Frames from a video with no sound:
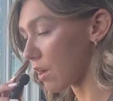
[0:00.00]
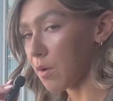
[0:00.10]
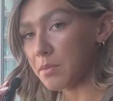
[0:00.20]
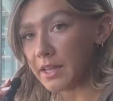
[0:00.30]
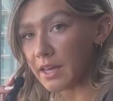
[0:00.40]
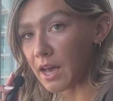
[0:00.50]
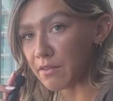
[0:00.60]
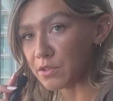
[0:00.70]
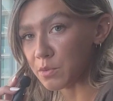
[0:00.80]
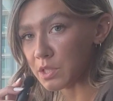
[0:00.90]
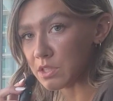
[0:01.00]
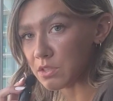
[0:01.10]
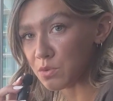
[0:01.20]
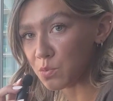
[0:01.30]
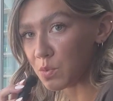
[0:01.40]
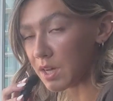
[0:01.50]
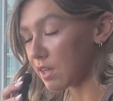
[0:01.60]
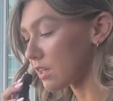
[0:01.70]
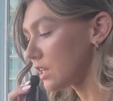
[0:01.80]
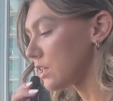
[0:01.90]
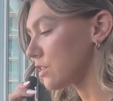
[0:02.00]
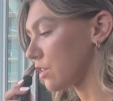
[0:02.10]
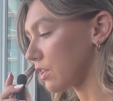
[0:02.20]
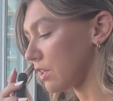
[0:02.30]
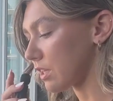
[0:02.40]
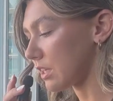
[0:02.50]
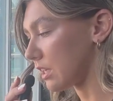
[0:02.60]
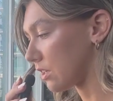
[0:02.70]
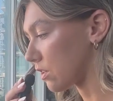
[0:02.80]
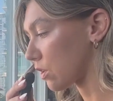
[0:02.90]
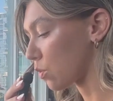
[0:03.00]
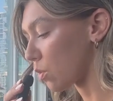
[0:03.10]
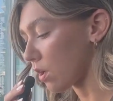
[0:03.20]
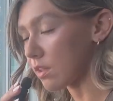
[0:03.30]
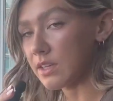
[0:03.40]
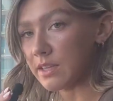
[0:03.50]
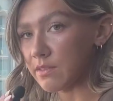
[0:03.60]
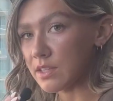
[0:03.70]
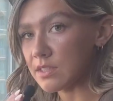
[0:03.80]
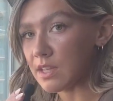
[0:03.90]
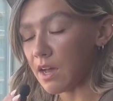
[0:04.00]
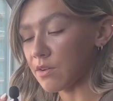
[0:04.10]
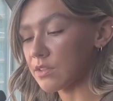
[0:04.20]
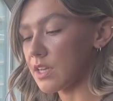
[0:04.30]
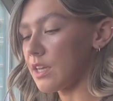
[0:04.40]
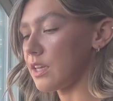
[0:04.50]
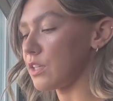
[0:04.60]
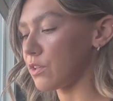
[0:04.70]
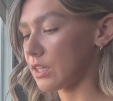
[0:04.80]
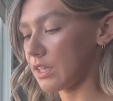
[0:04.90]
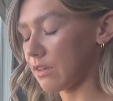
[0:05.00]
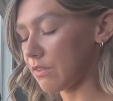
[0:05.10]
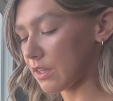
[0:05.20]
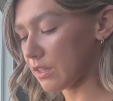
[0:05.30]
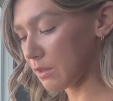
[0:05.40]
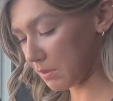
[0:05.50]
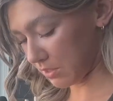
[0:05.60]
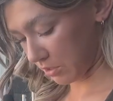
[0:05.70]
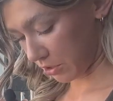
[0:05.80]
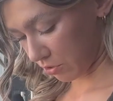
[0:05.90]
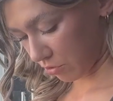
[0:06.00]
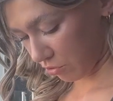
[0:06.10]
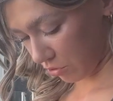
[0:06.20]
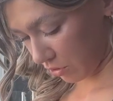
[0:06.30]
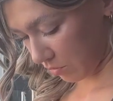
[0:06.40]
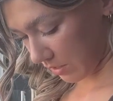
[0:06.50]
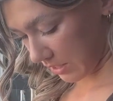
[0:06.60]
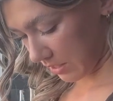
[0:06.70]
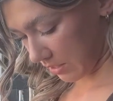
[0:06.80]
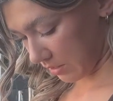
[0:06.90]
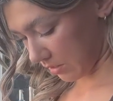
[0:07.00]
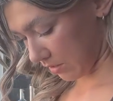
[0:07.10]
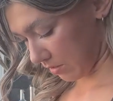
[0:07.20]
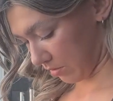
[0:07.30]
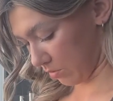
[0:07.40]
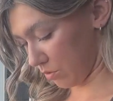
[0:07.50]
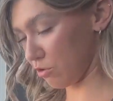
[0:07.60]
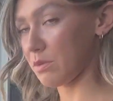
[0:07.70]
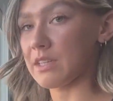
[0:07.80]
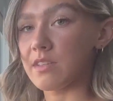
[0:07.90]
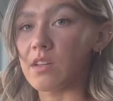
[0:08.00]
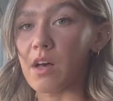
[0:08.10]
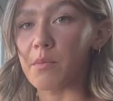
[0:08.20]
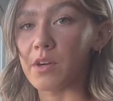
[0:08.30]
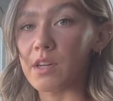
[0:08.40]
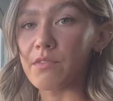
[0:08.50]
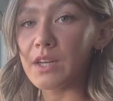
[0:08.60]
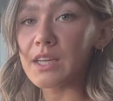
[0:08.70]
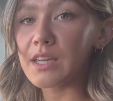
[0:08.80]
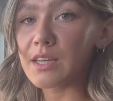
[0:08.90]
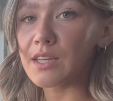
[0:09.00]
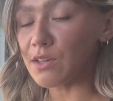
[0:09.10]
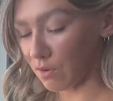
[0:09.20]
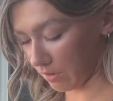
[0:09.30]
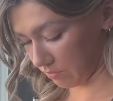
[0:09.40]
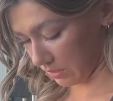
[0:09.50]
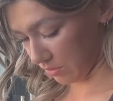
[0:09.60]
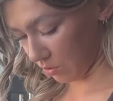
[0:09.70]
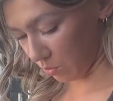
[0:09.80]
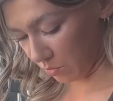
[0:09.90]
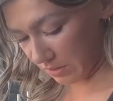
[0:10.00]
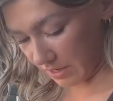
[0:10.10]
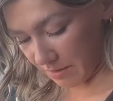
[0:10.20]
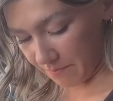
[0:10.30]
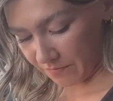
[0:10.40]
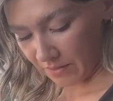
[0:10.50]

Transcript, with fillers: I'll play it afterwards as well so you can hear the quality of the sound. You can even clip it to your shirt right here which makes it a lot more convenient. You don't have to like hold it.